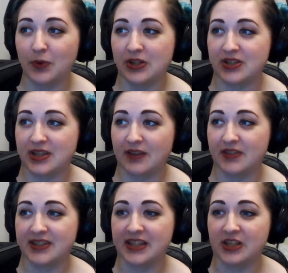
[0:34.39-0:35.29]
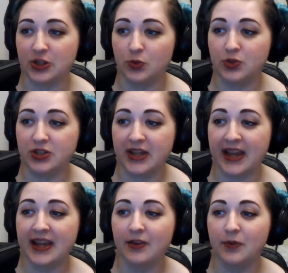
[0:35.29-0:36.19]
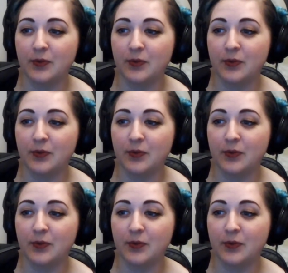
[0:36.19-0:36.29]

which is obviously you today,